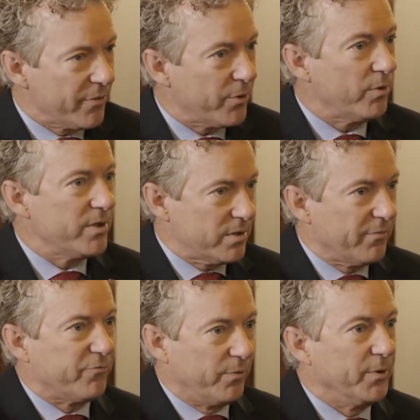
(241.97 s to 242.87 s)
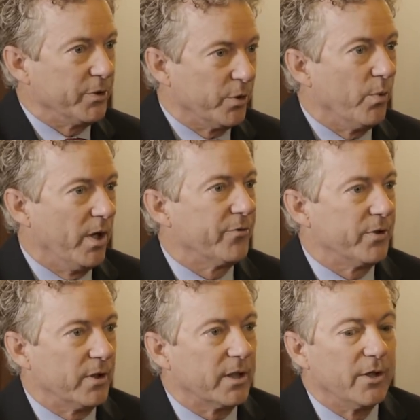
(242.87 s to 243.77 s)
There is some familial wealth in
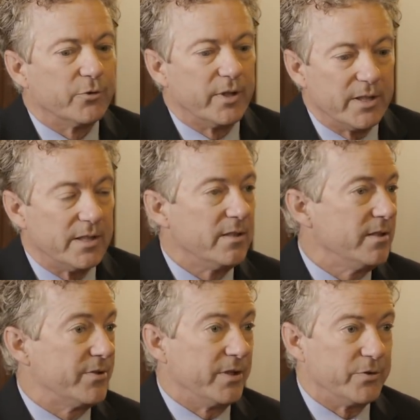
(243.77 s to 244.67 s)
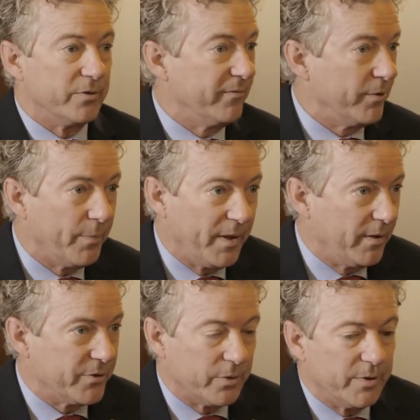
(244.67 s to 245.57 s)
our country, and it is easier if your
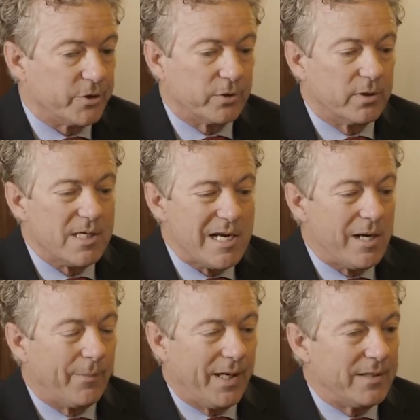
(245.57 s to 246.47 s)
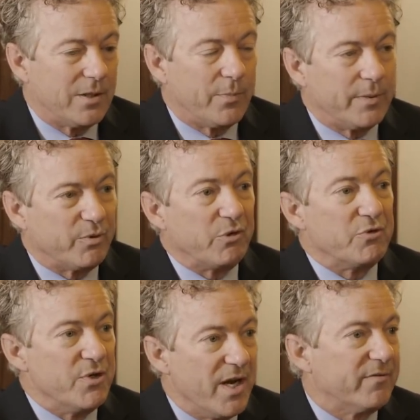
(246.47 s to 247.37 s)
parents are richer. But I tell people there's
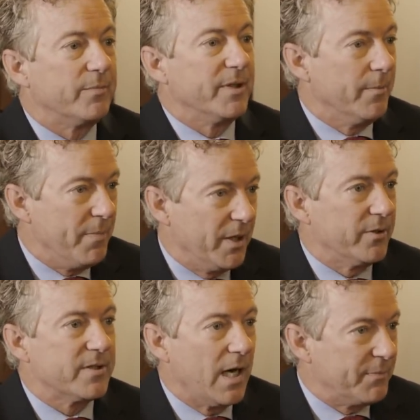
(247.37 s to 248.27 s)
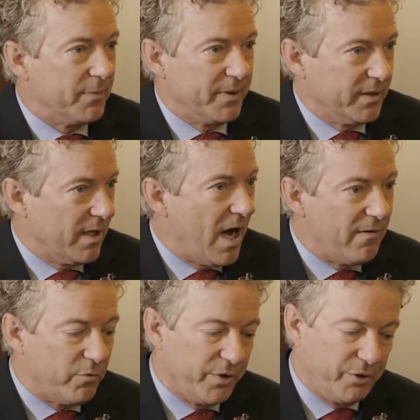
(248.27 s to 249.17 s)
never been a better time to be
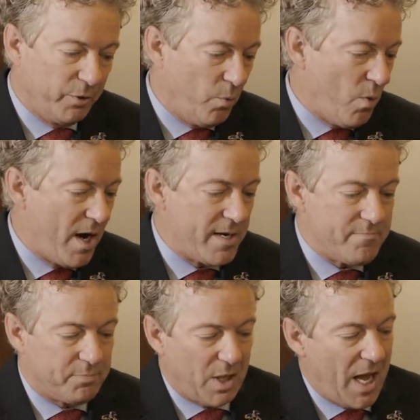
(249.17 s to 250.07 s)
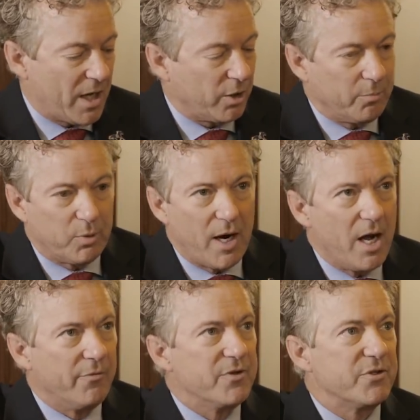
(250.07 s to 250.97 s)
alive, whether you're white, black, or
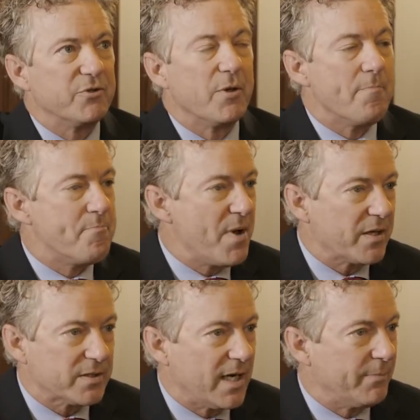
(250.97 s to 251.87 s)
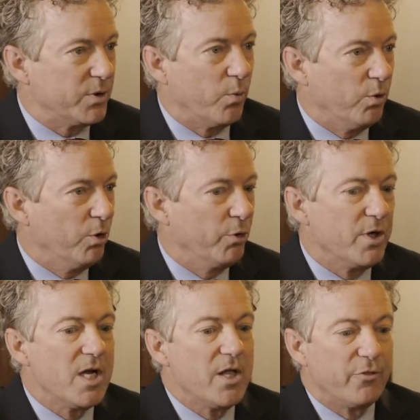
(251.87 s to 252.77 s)
brown. This is the best time in the world.
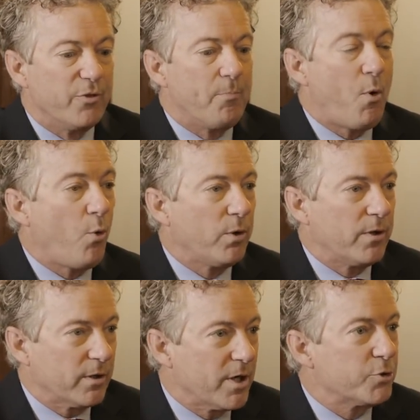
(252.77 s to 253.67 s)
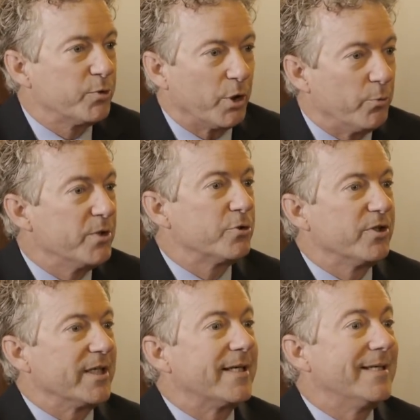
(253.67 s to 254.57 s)
The poor in our country are richer
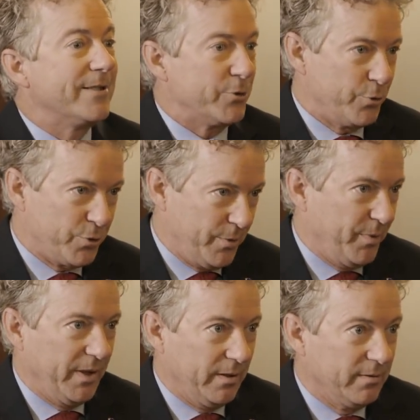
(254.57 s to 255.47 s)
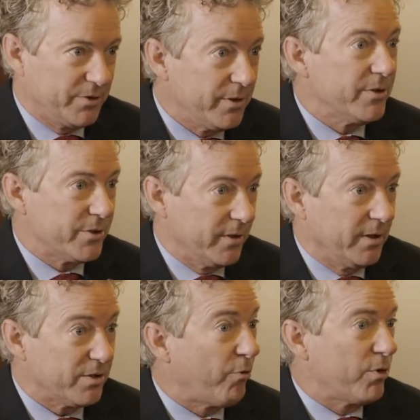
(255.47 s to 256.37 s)
than kings used to be. Seriously,
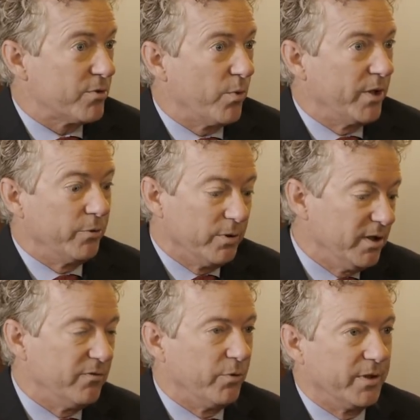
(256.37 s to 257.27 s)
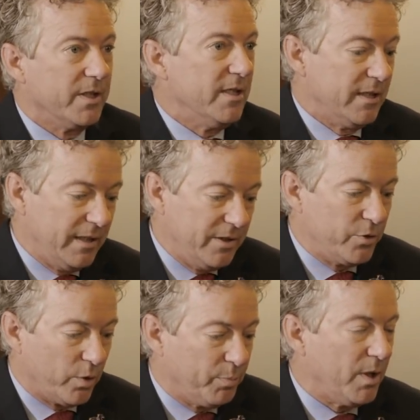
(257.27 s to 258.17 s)
as far as the way you live with
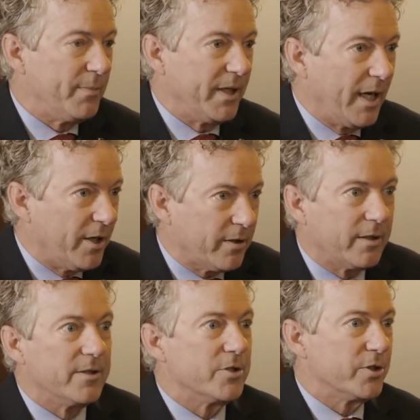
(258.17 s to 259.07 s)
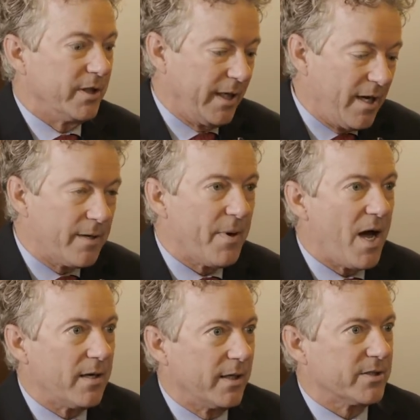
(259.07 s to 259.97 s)
indoor plumbing, air conditioning,
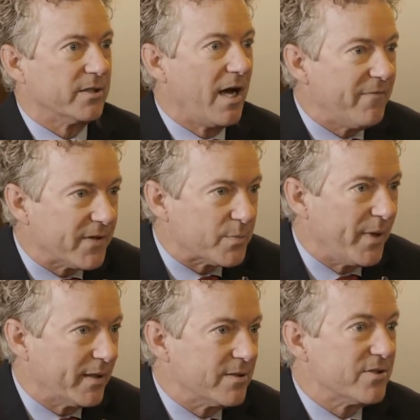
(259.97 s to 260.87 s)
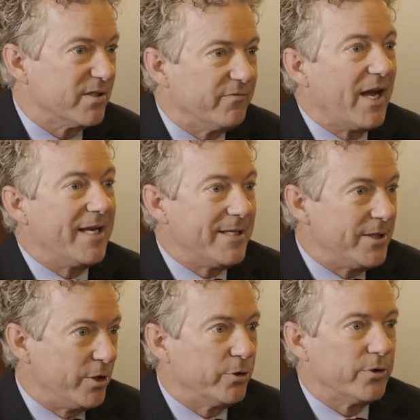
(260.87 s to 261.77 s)
antibiotics, life expectancy of eighty
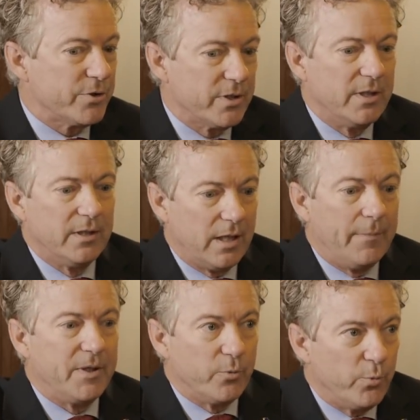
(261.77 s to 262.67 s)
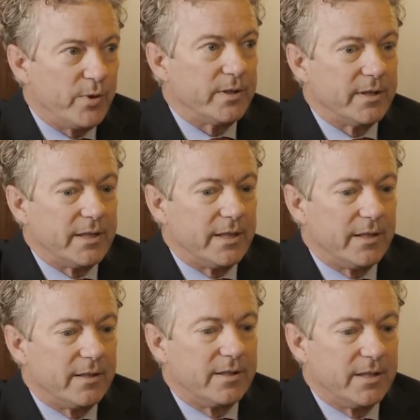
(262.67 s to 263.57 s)
years. I mean, really,
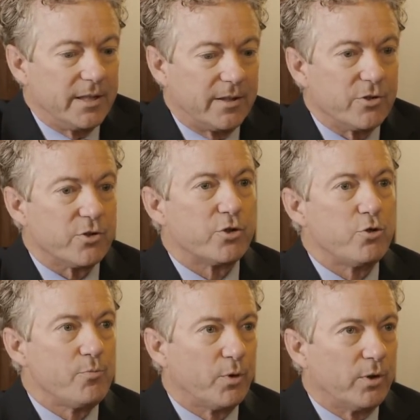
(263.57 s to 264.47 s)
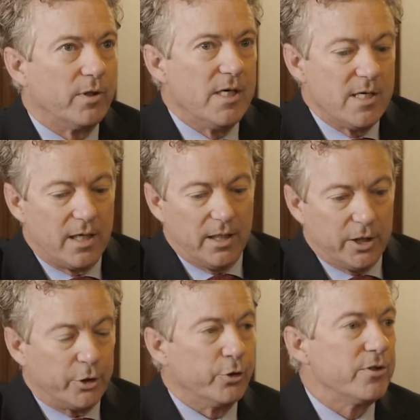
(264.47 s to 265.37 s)
the consumer uh,
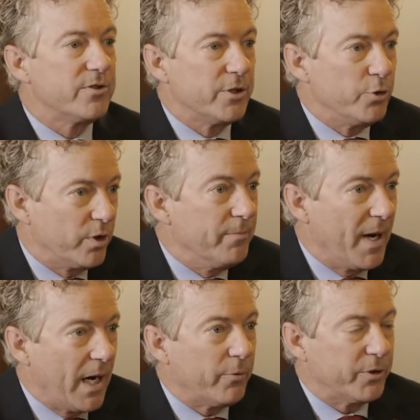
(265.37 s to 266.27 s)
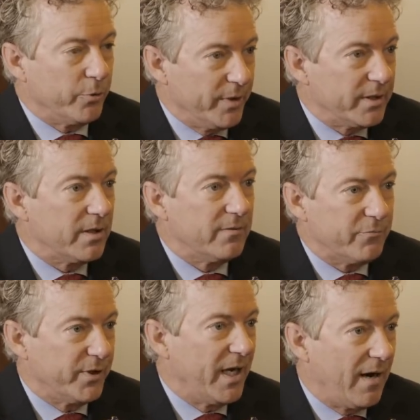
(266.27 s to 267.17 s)
goods that you can buy with your income
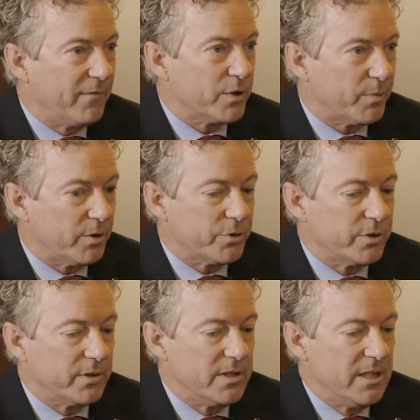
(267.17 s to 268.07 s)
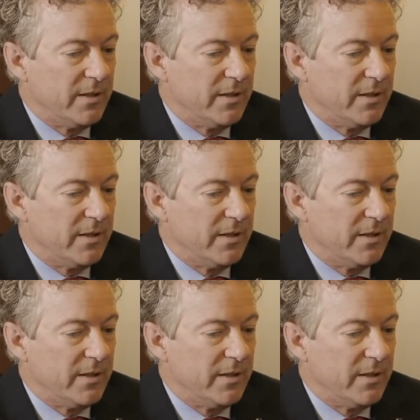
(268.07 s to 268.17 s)
for the average person.